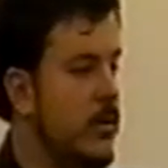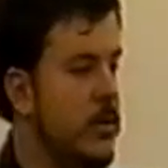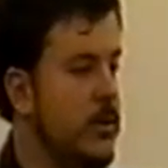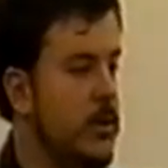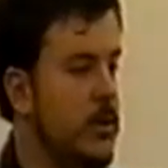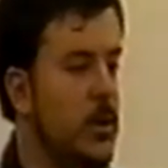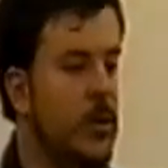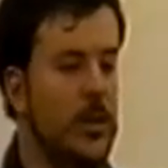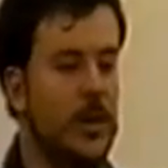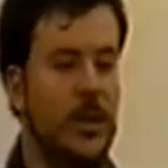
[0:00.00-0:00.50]

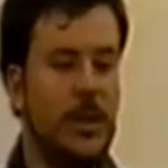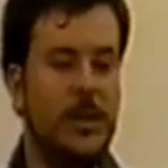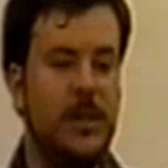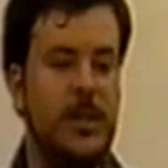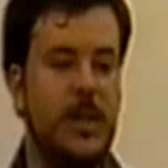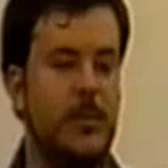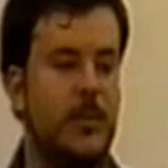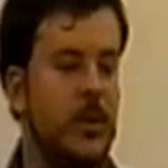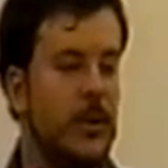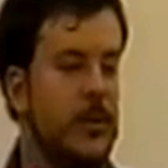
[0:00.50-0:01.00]
Go a little
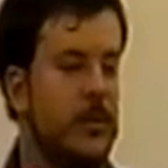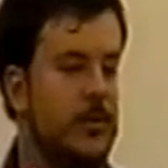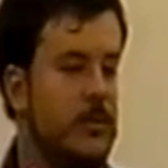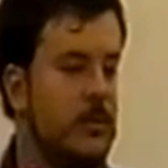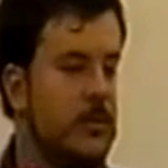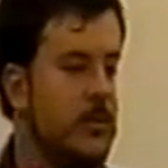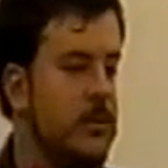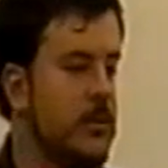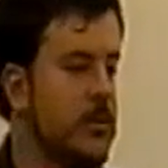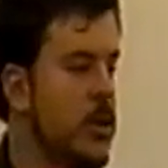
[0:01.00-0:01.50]
deeper.
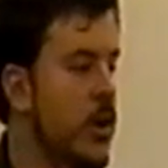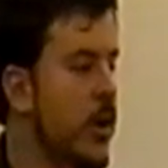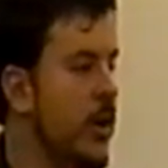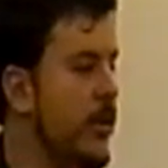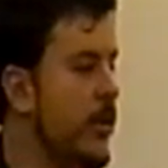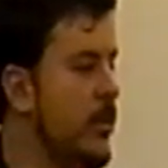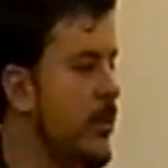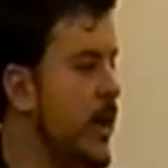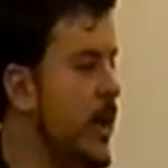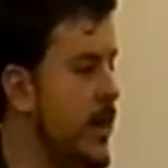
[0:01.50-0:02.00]
The
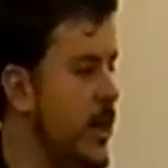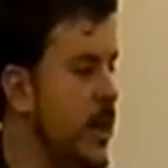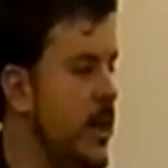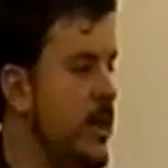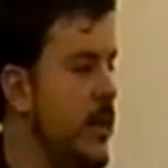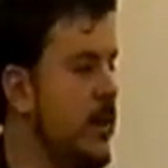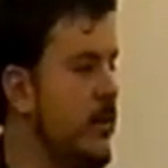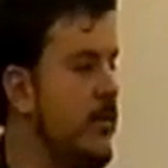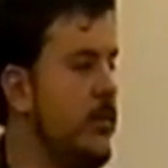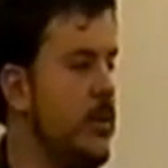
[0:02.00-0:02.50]
author may
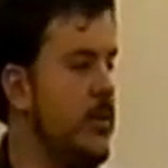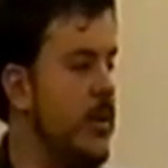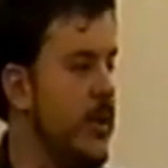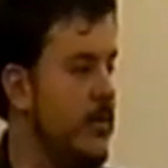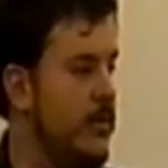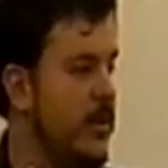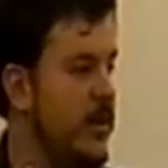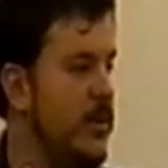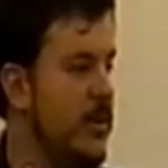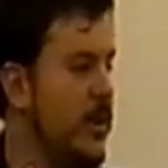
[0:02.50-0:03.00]
not give you
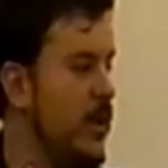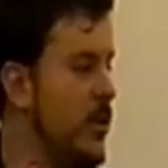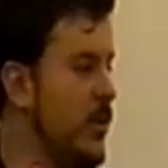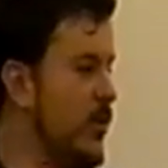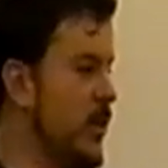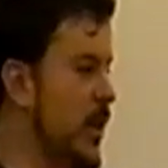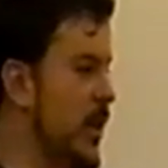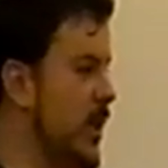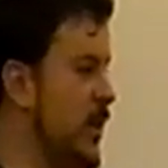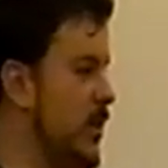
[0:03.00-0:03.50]
everything you
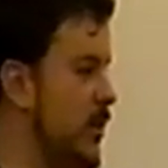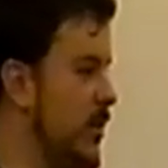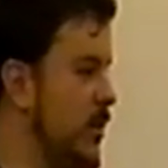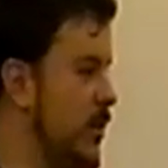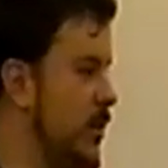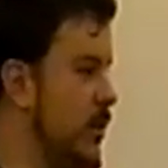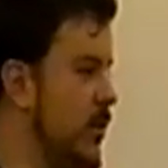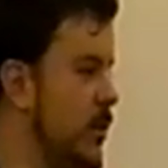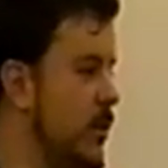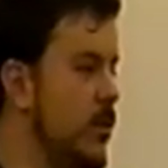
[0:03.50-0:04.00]
need,
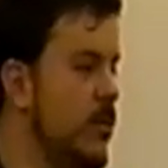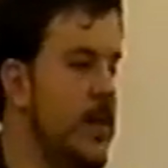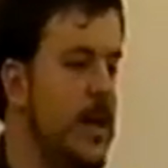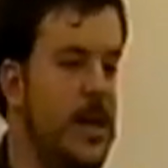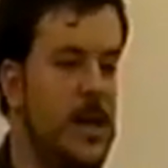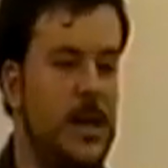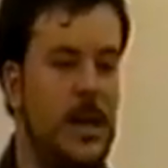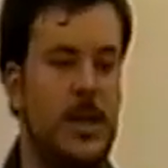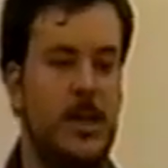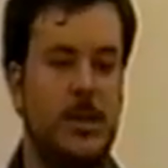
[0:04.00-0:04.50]
and you may
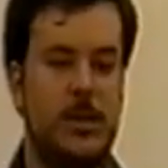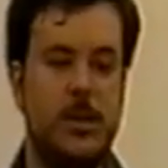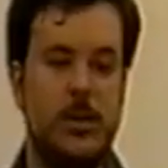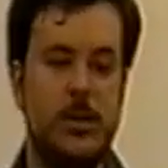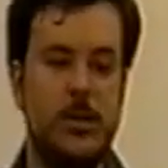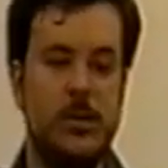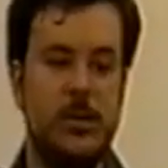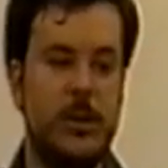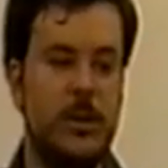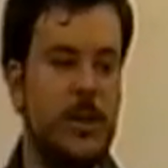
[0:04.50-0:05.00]
need
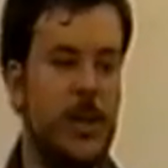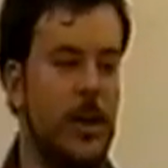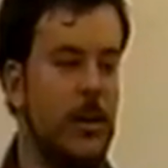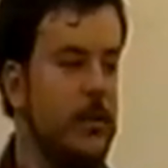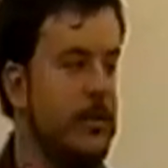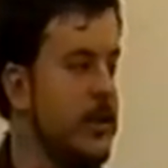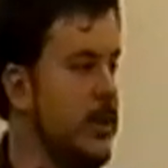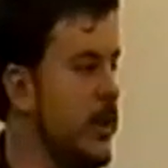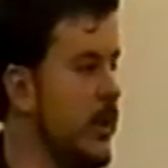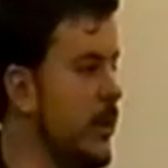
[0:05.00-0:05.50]
to
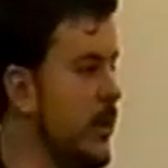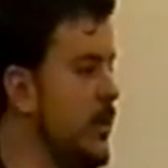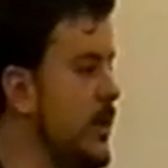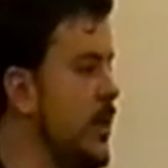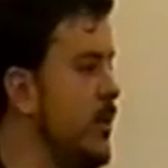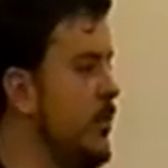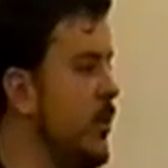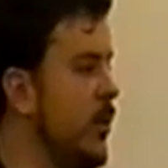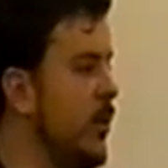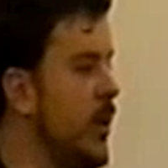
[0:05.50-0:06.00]
delve a little
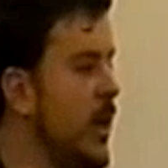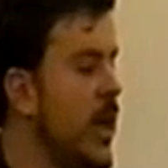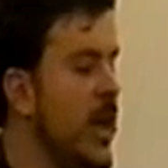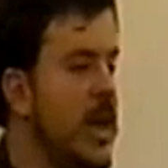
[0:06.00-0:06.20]
deeper.